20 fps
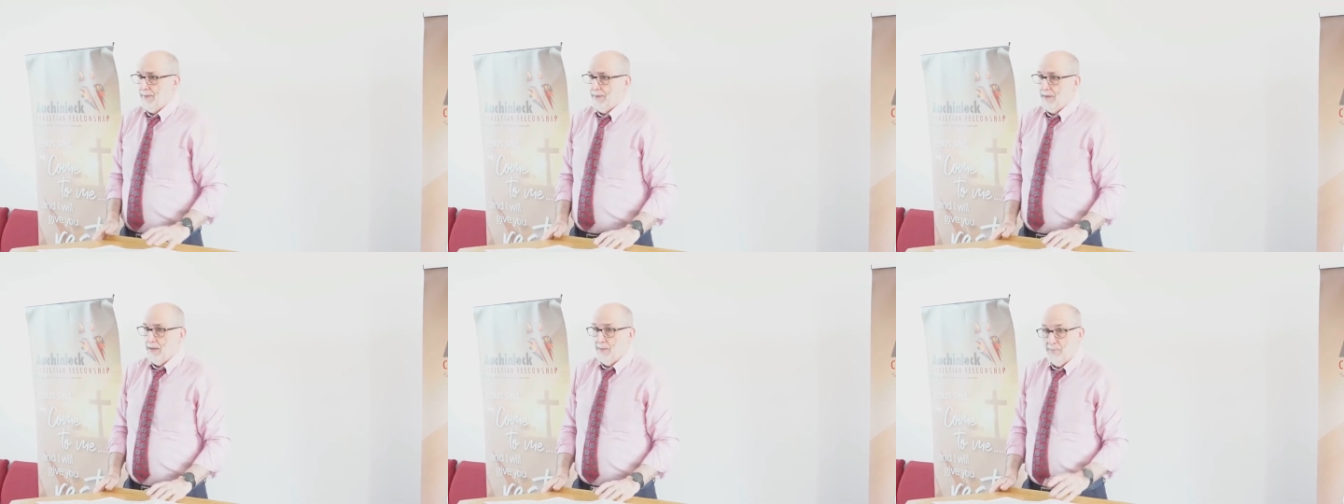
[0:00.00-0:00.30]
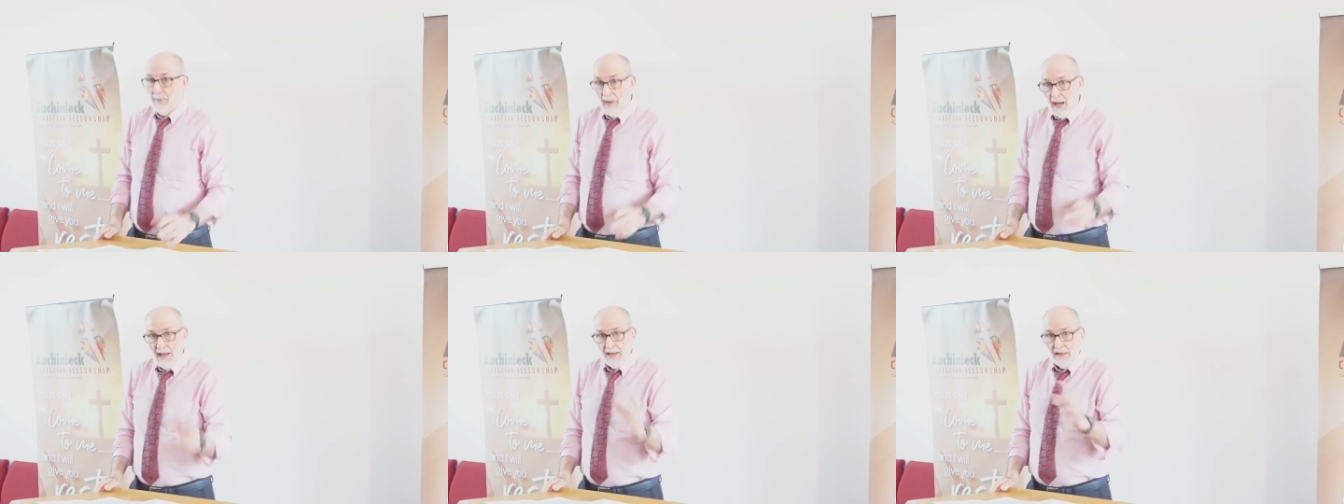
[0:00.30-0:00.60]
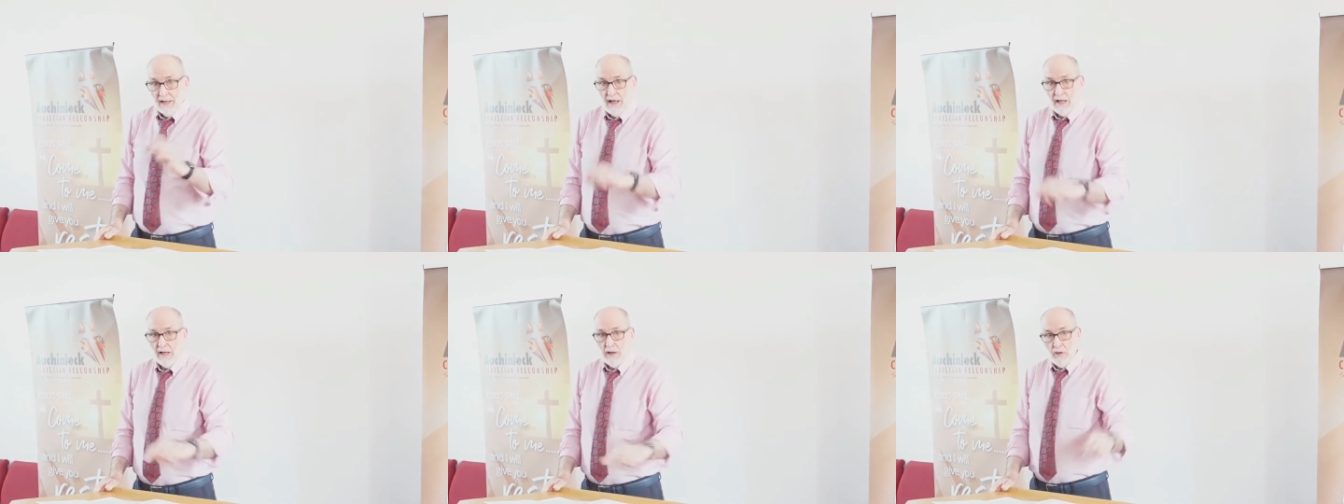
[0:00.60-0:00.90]
And
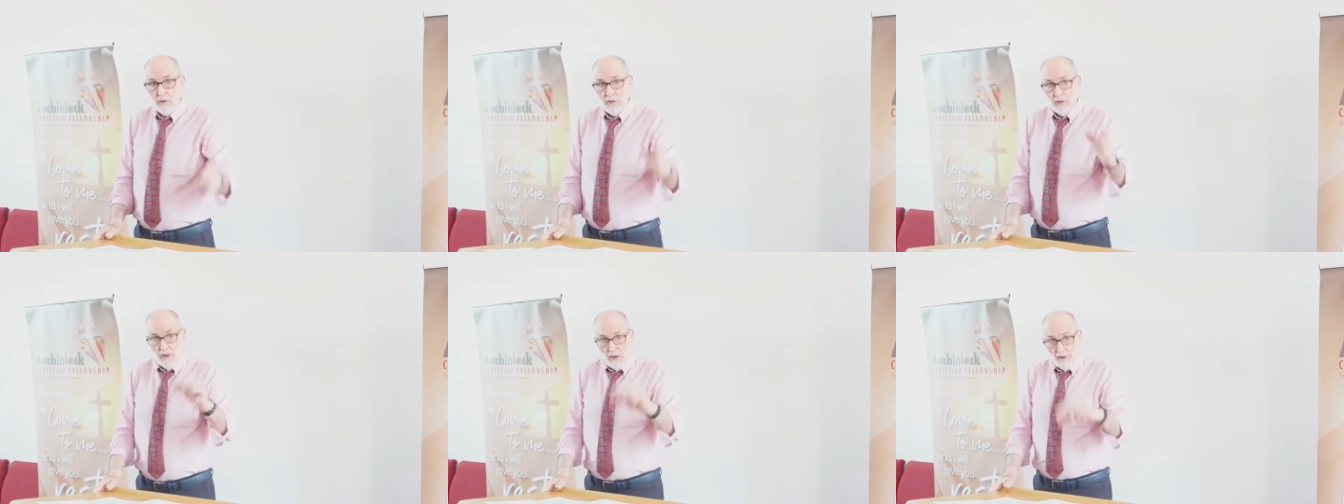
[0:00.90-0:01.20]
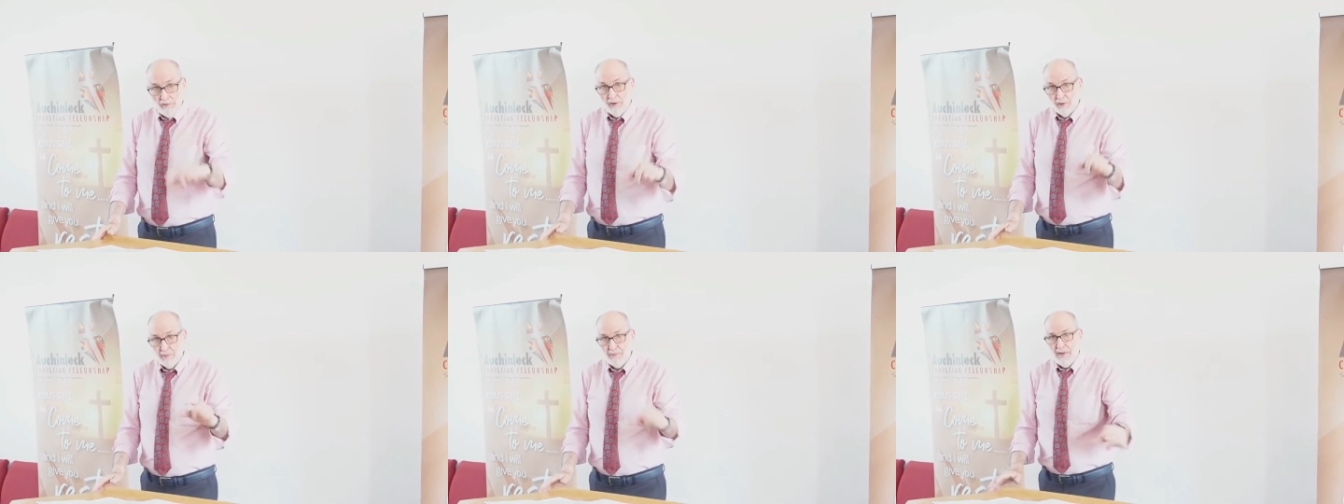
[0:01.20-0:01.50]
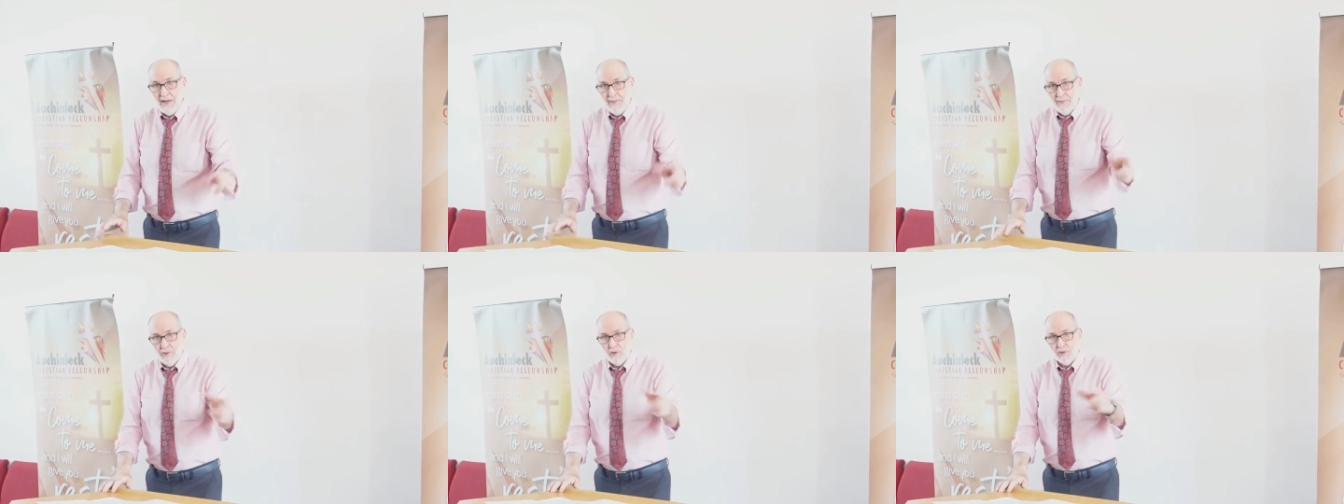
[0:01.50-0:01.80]
Pilate allowed other
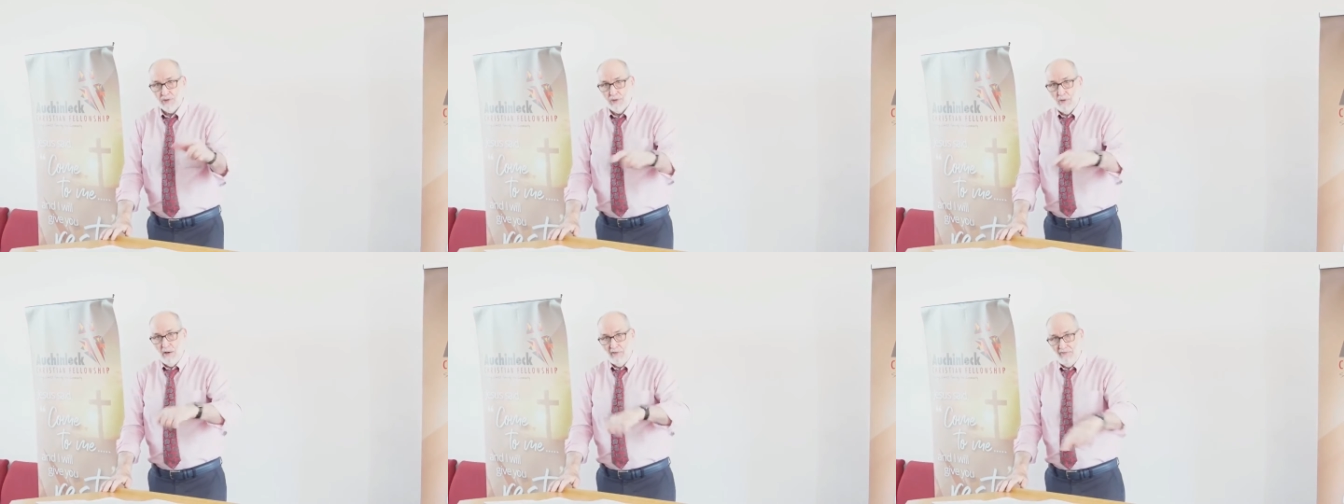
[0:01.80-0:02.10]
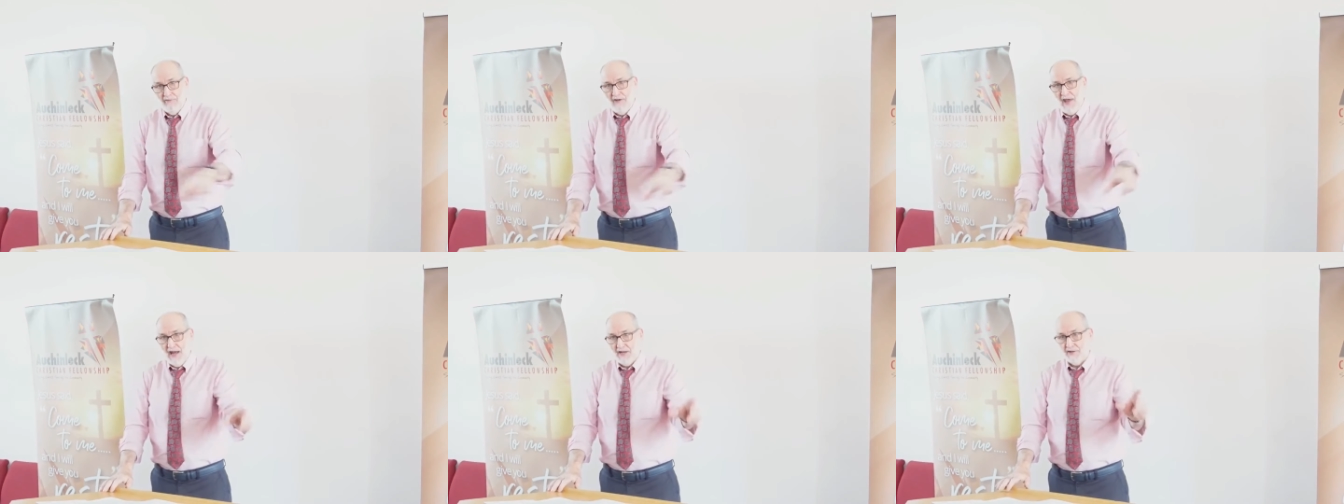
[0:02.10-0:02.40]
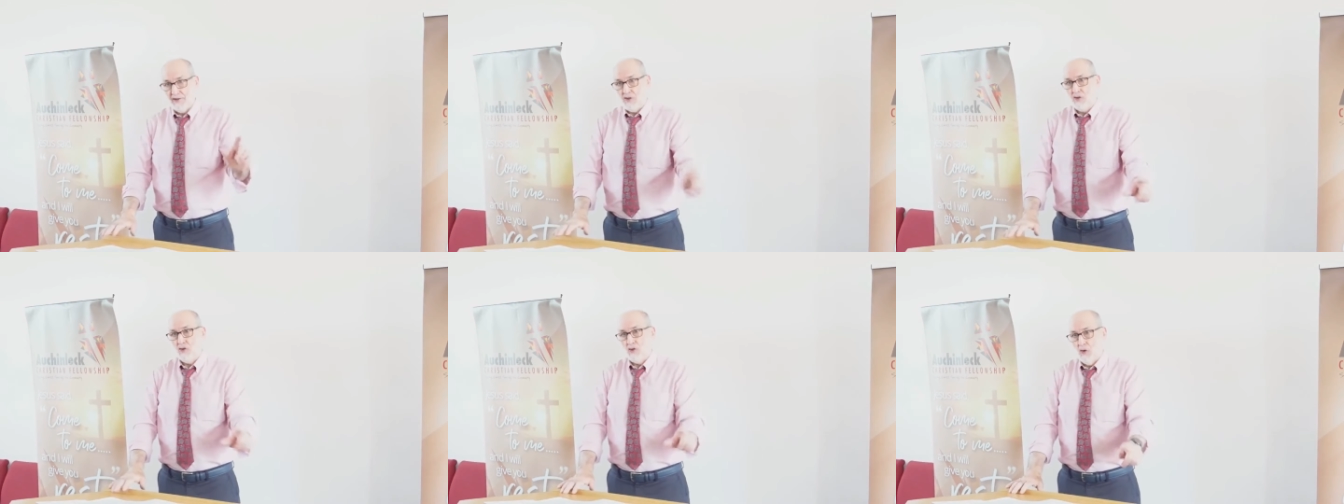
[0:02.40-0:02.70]
people to
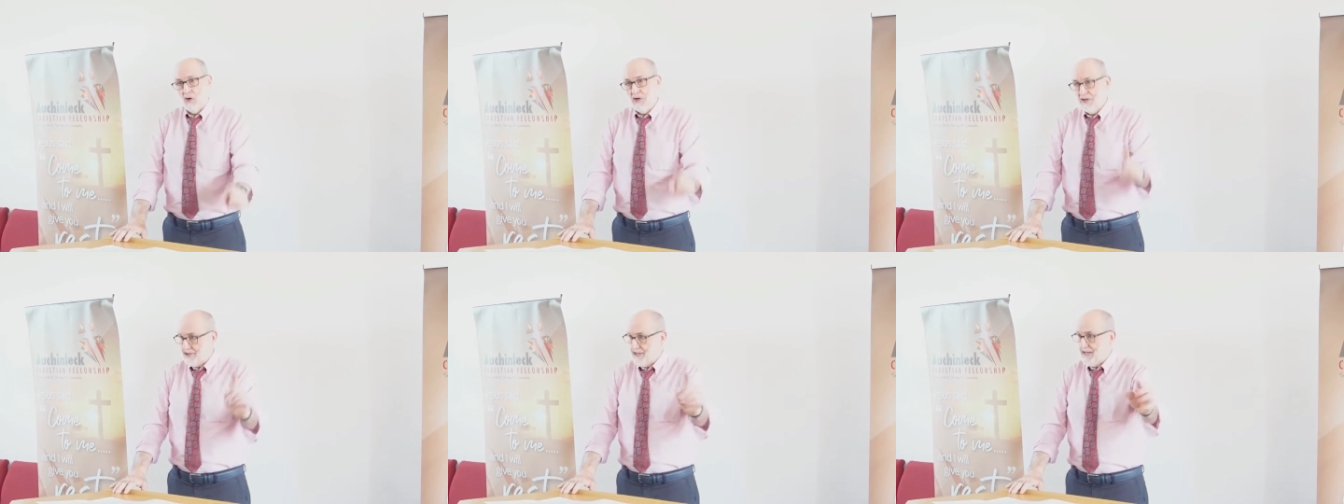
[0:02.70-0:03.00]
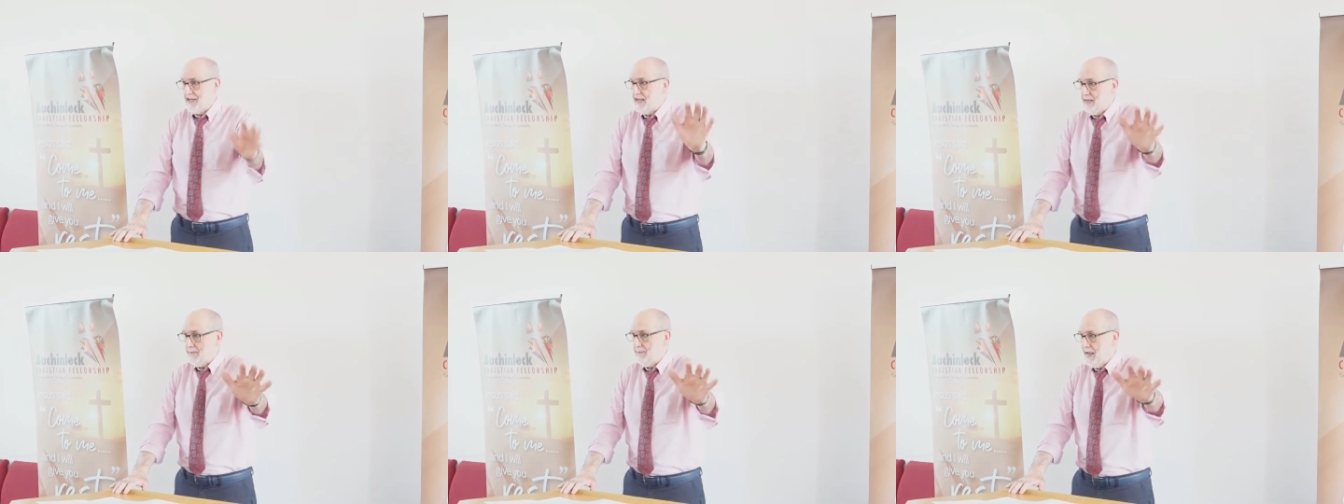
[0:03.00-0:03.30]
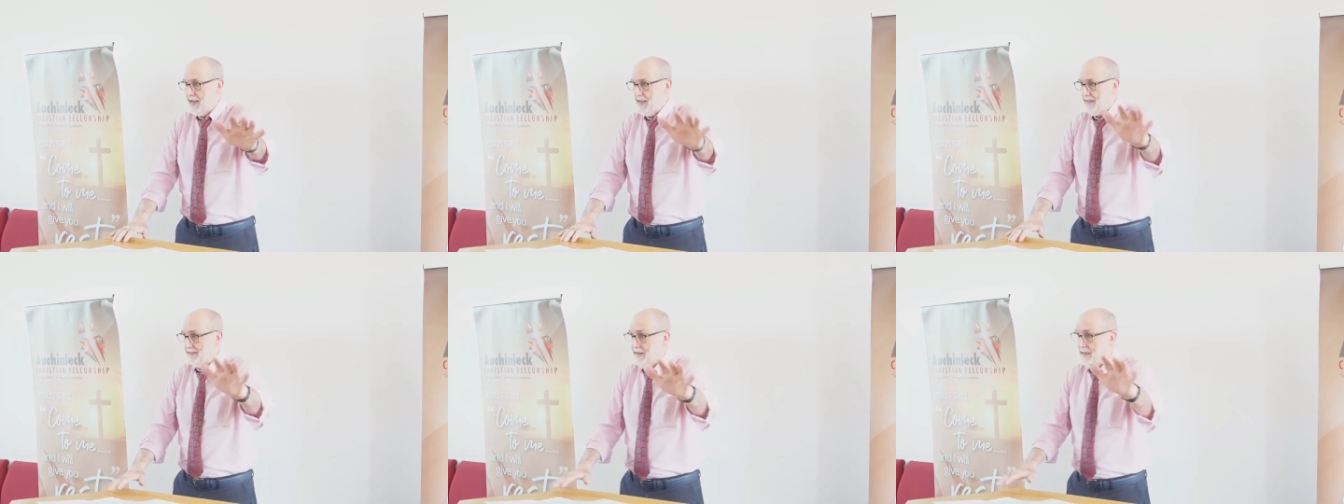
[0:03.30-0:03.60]
affect the choice that he
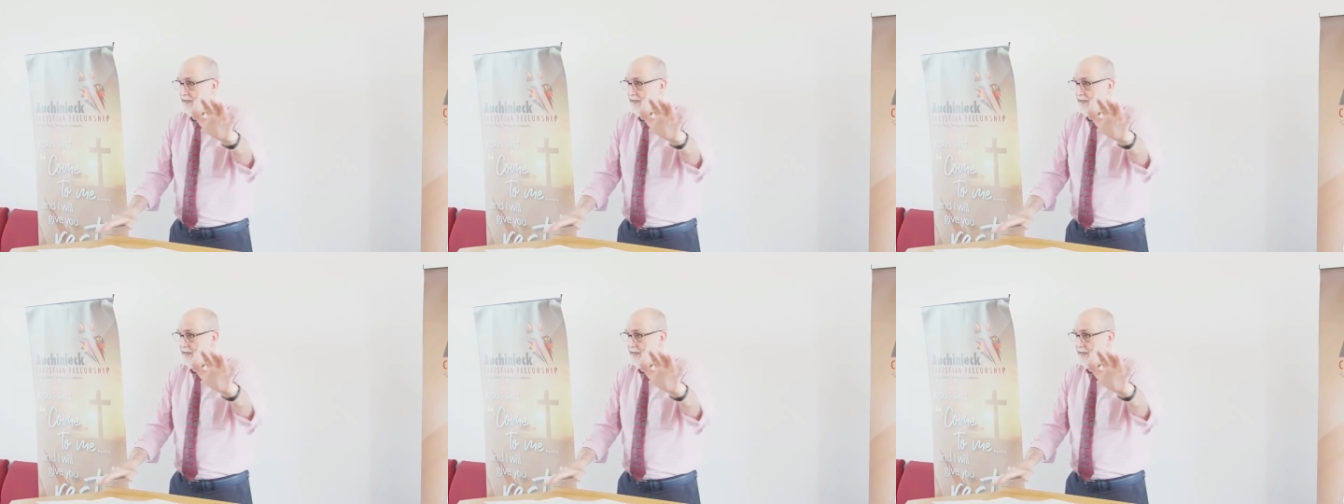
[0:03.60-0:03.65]
made